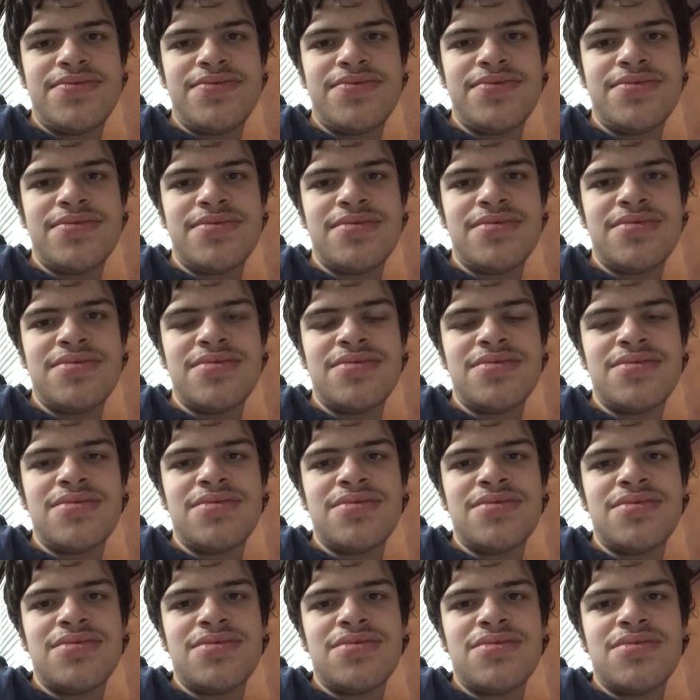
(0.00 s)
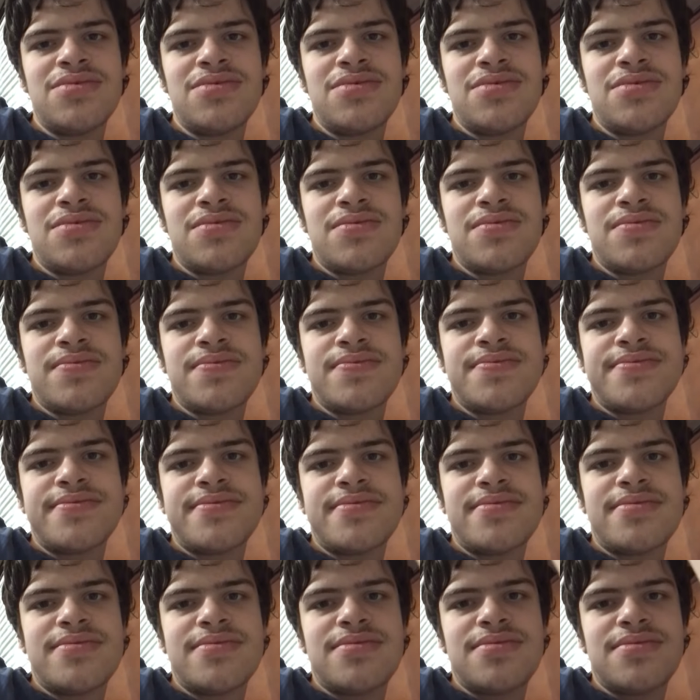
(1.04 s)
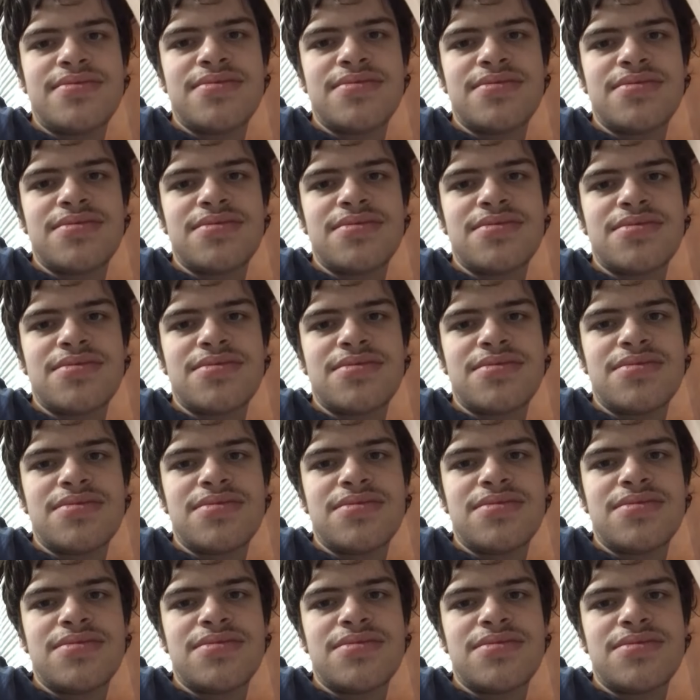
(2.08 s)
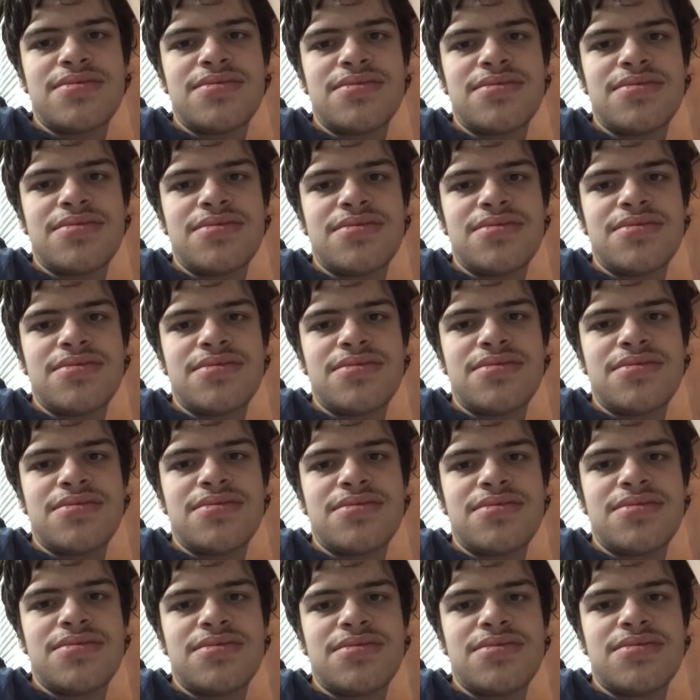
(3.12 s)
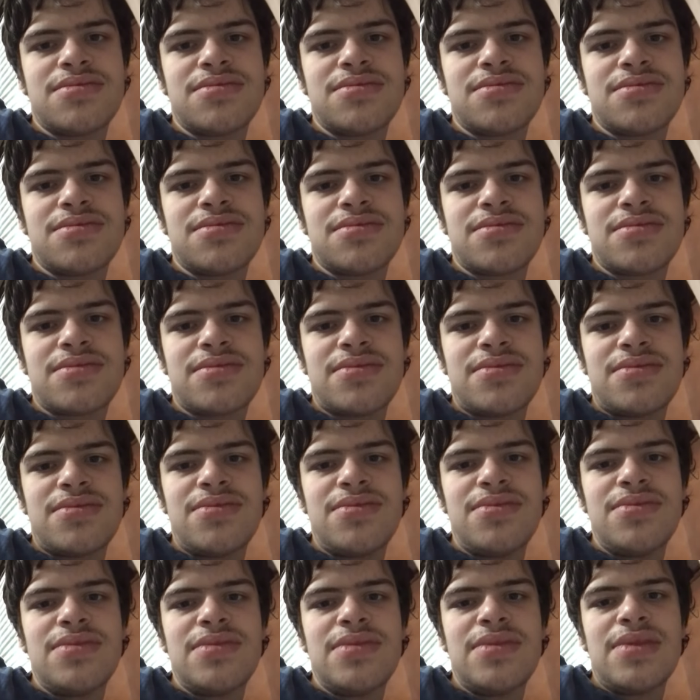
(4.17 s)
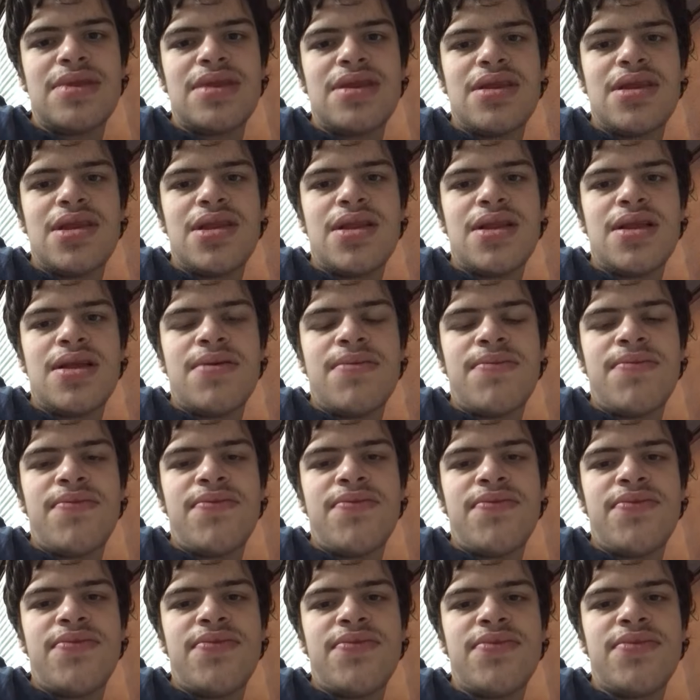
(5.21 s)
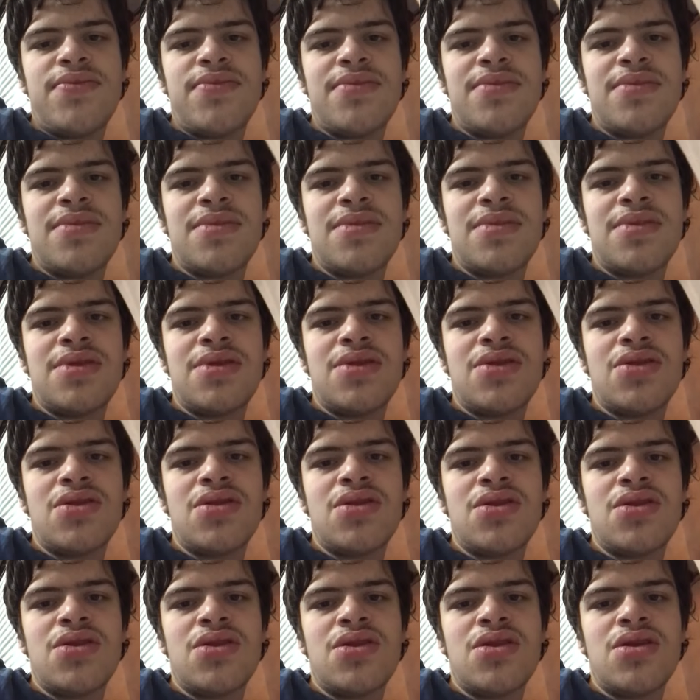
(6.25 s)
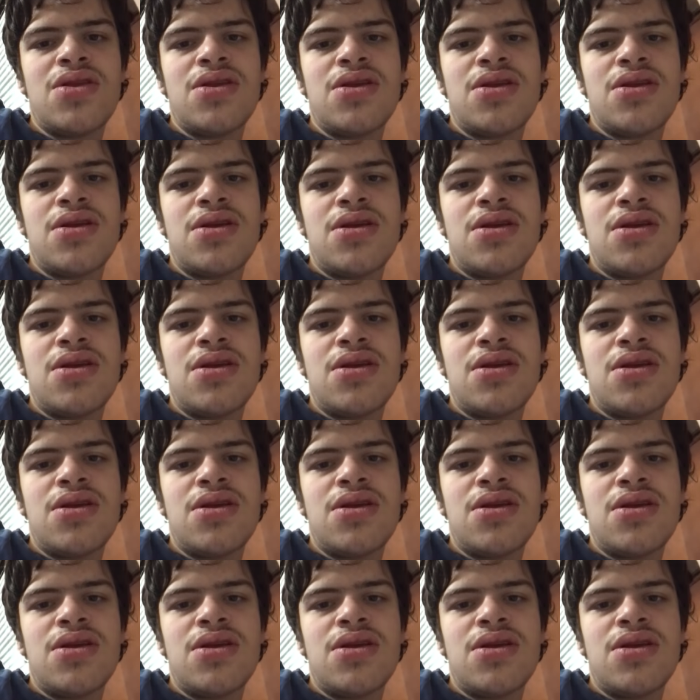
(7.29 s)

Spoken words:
[no speech]